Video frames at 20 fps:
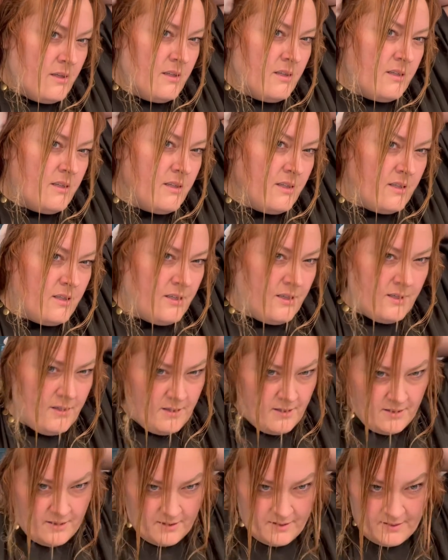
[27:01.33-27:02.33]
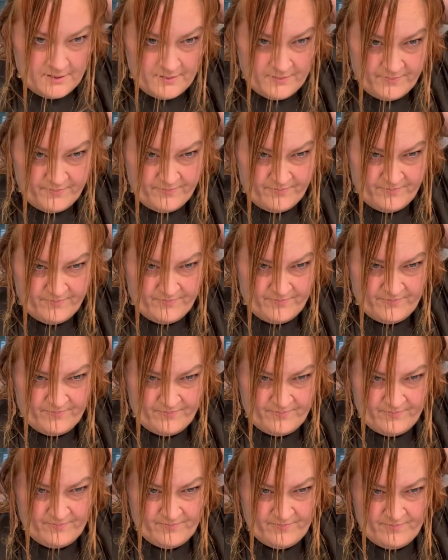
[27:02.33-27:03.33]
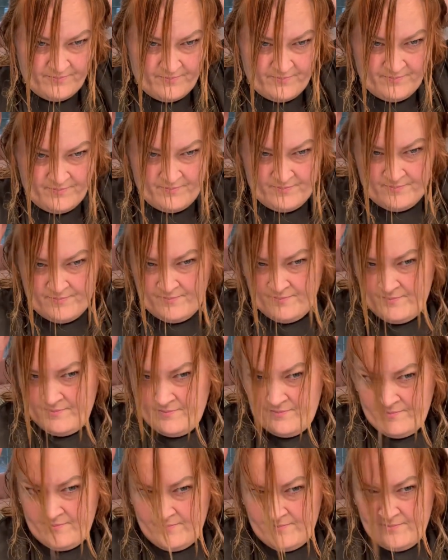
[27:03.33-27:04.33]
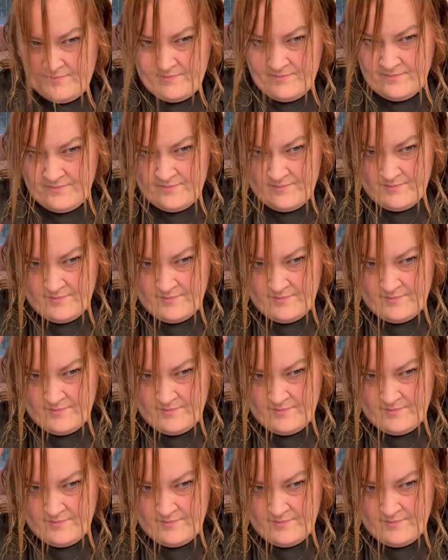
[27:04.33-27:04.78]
Nobody speaks.